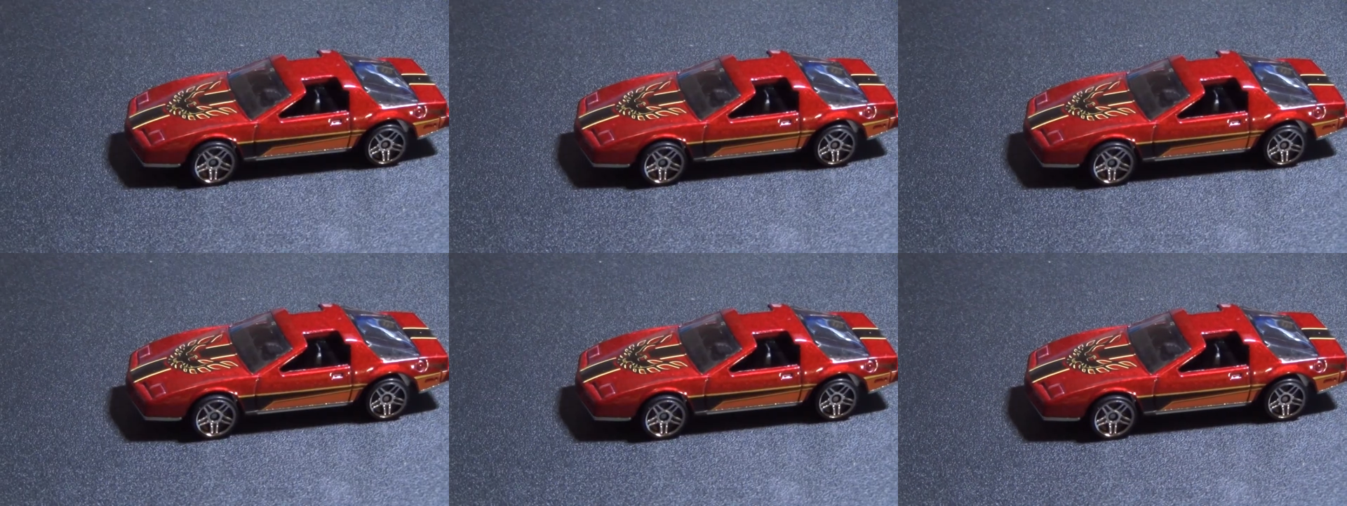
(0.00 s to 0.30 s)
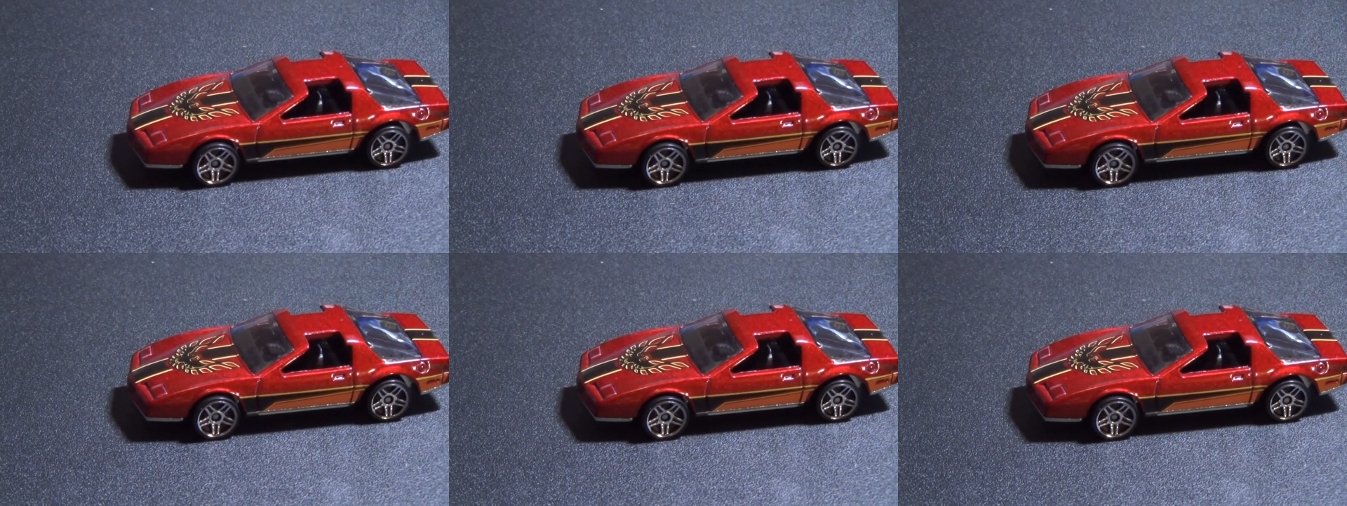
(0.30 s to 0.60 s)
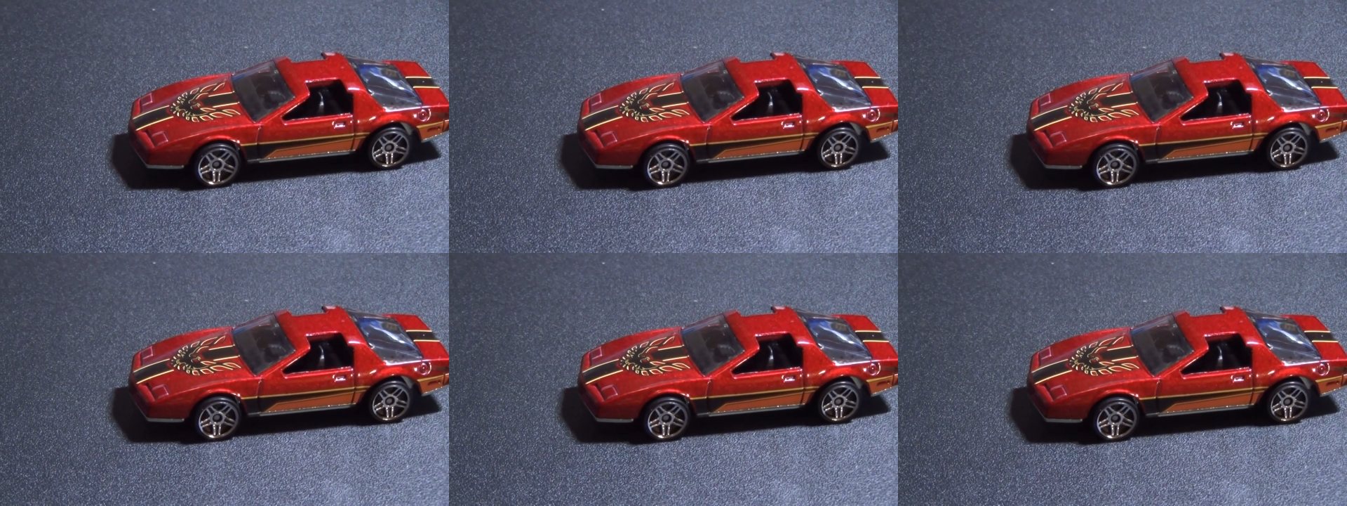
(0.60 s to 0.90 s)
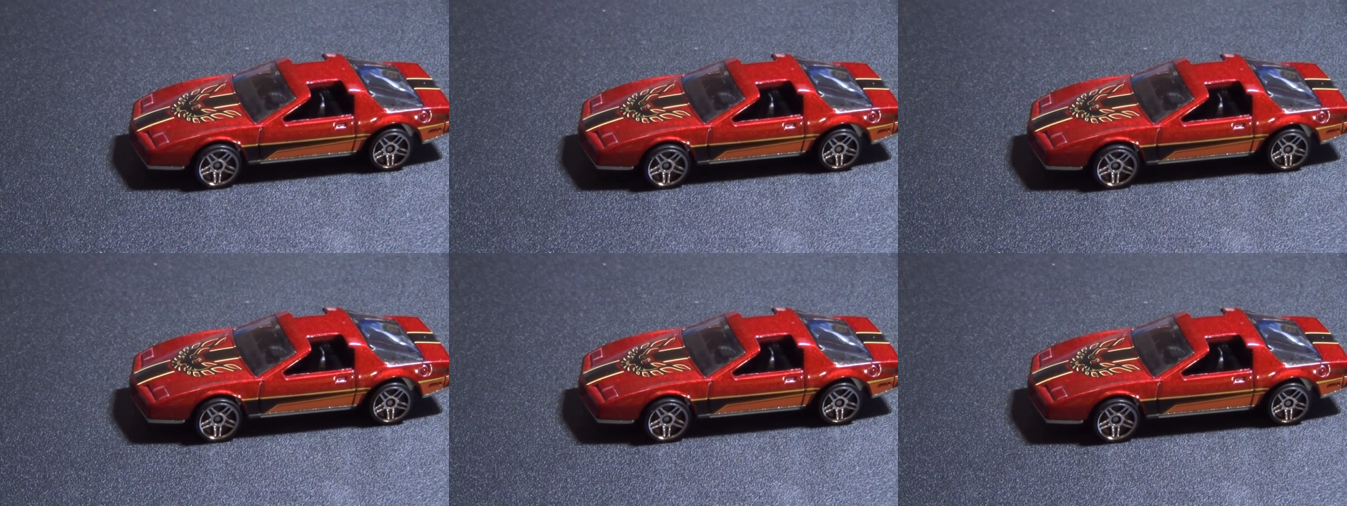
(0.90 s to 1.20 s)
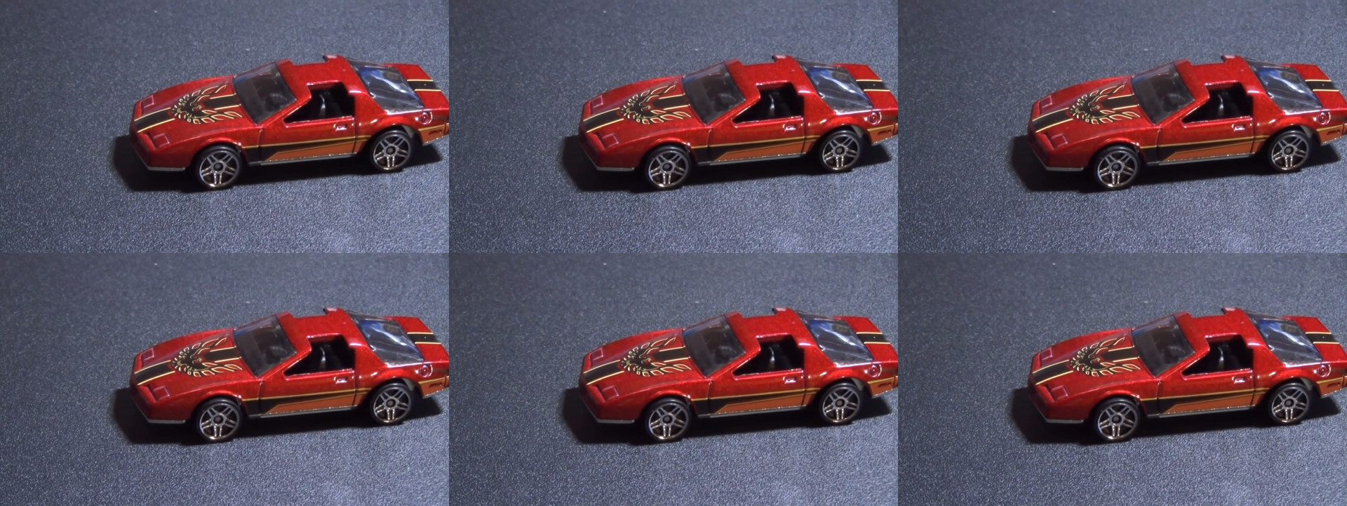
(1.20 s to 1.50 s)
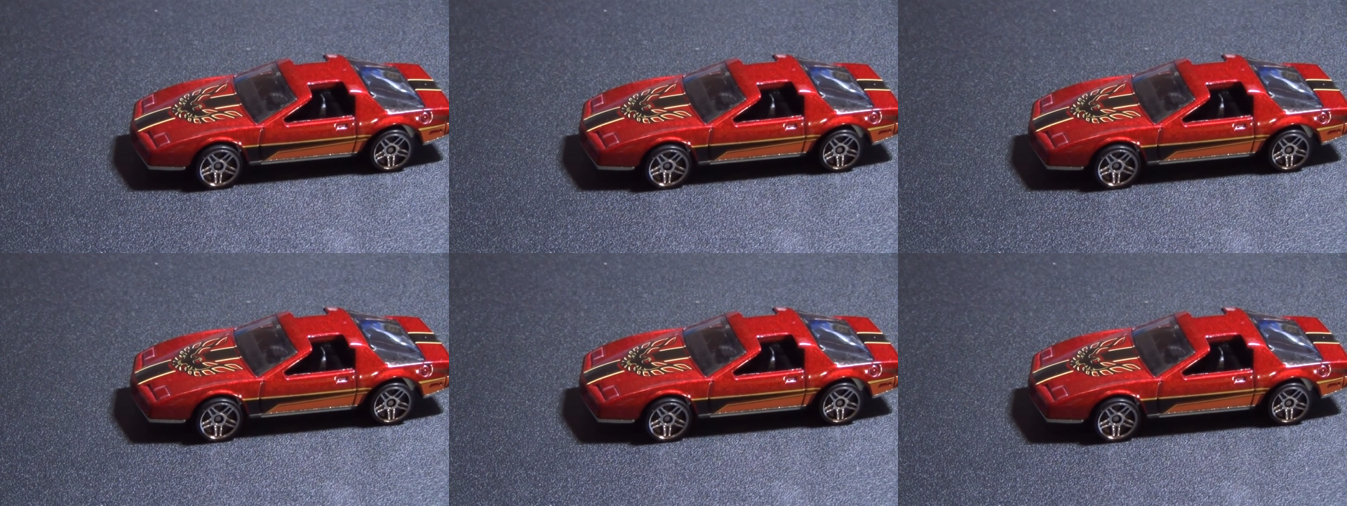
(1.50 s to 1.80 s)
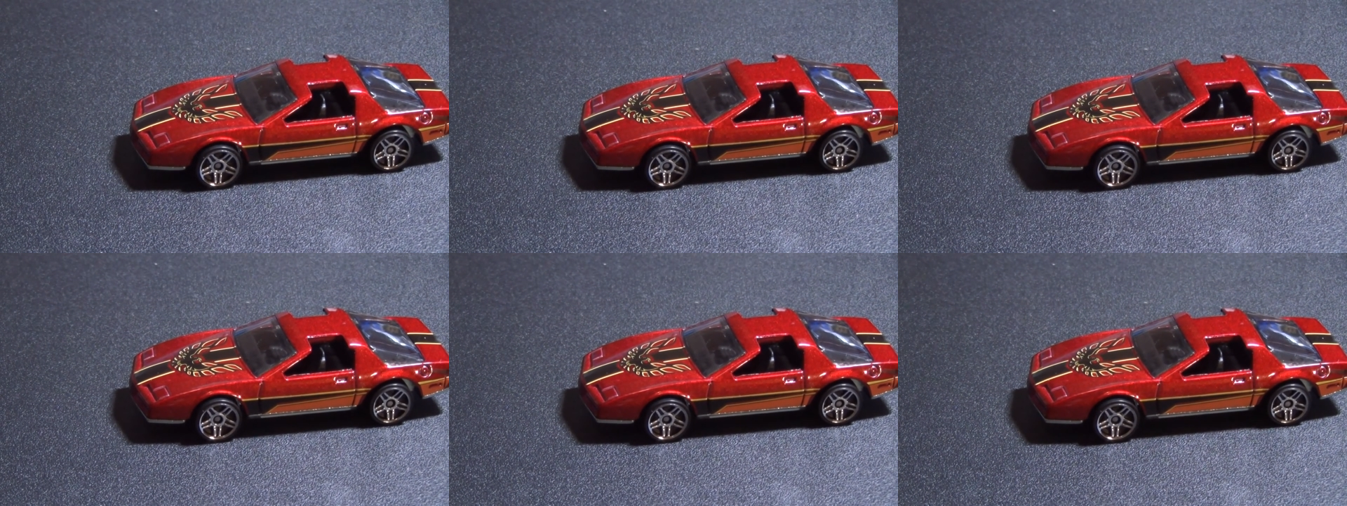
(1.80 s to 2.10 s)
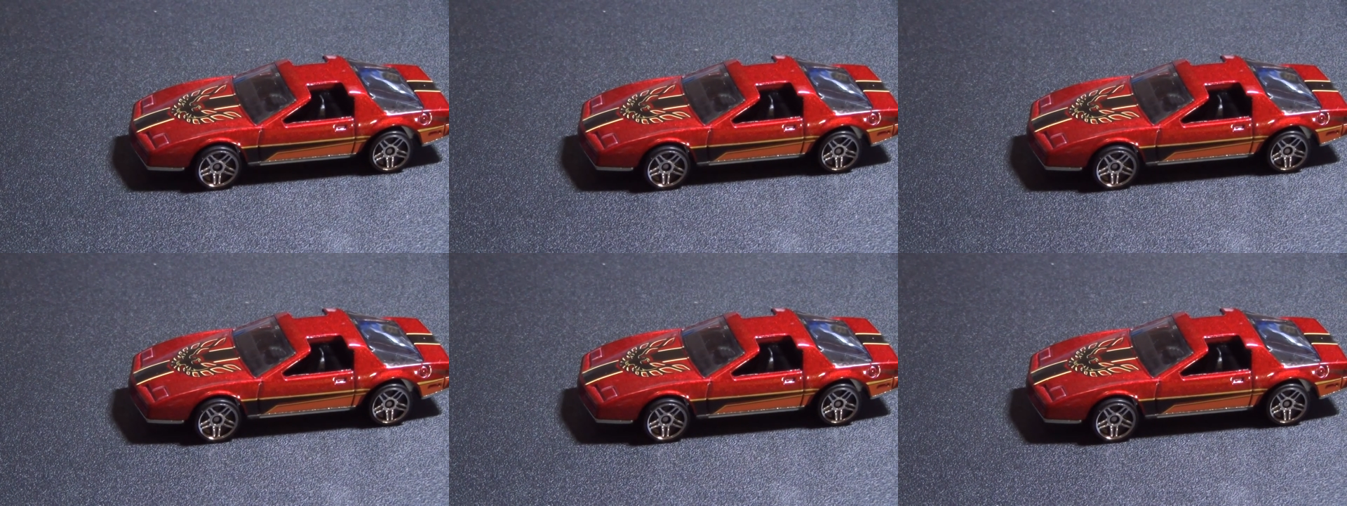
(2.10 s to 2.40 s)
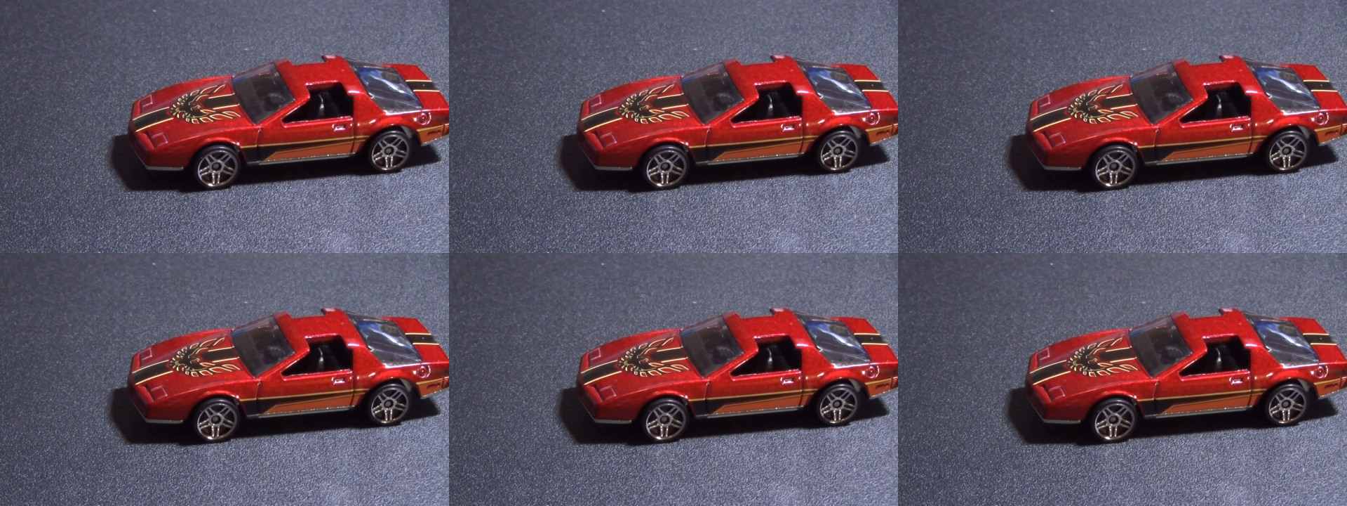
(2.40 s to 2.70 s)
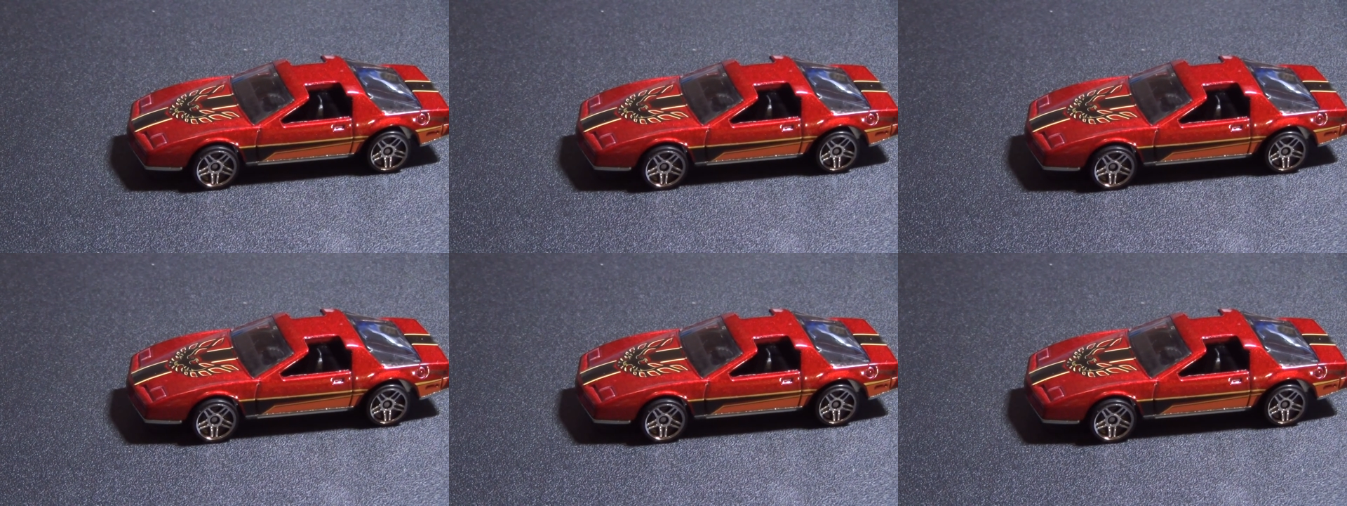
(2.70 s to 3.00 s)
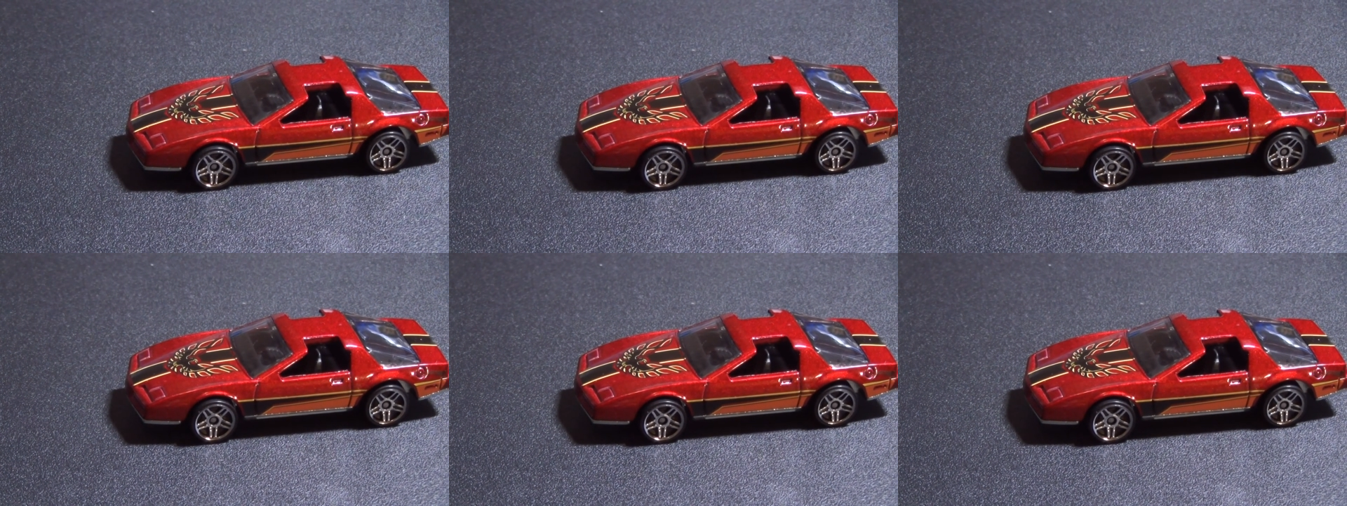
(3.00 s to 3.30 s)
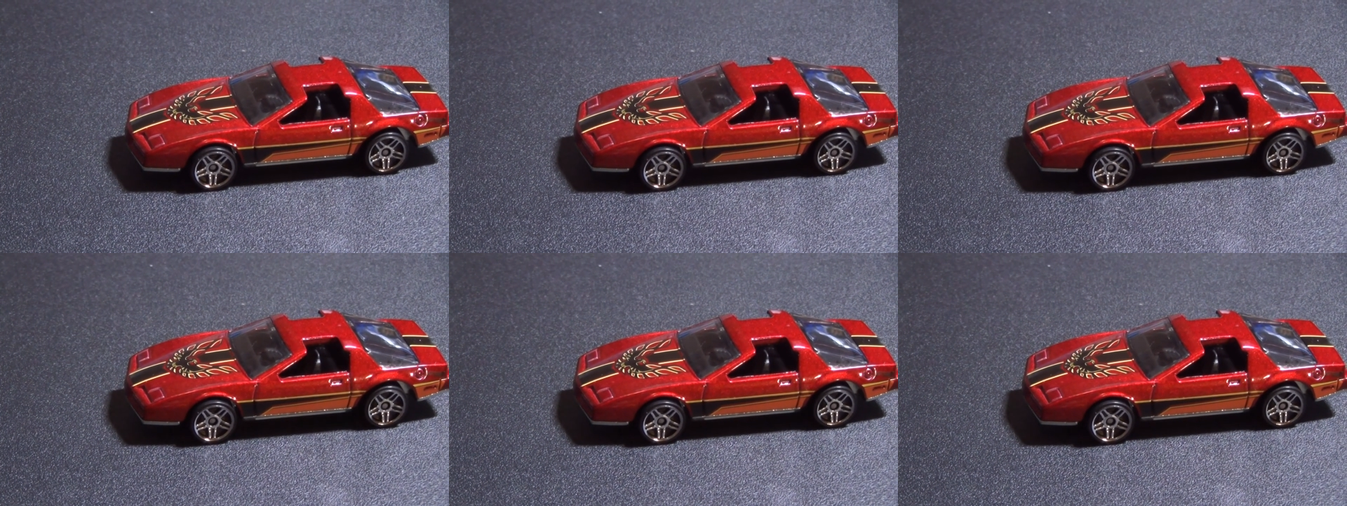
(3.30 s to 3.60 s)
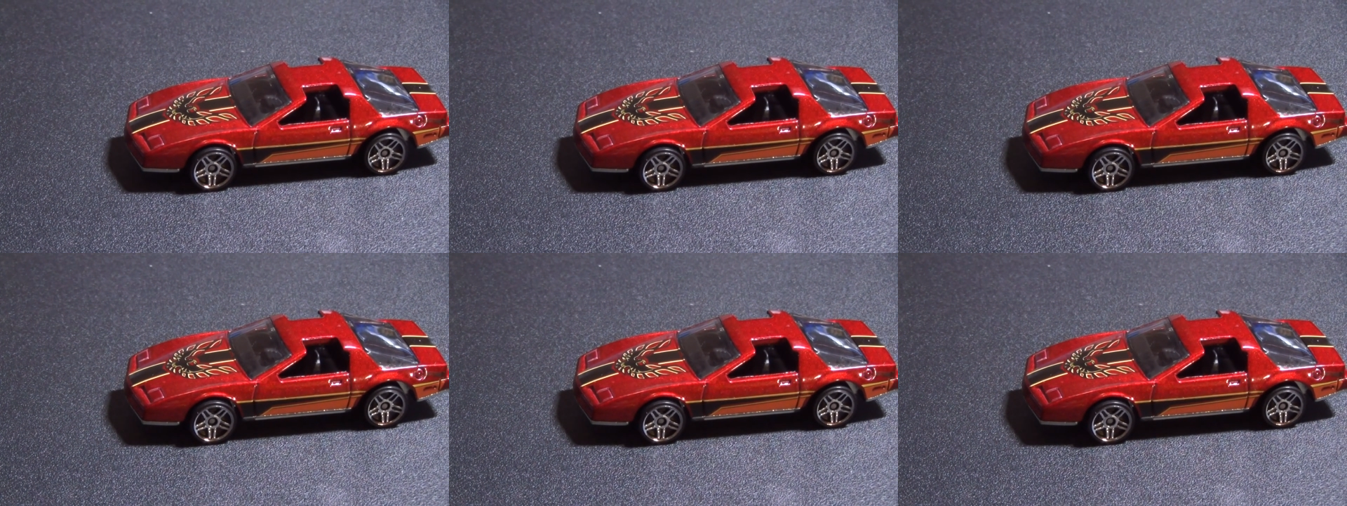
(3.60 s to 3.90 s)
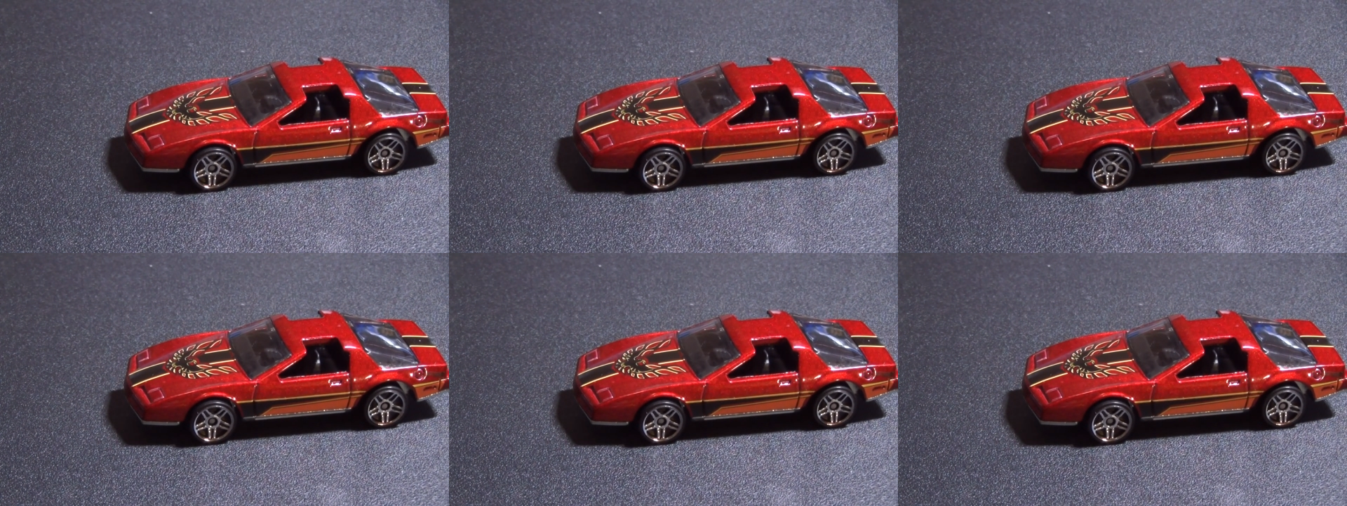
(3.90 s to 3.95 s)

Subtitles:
Nobody's mouth can be seen.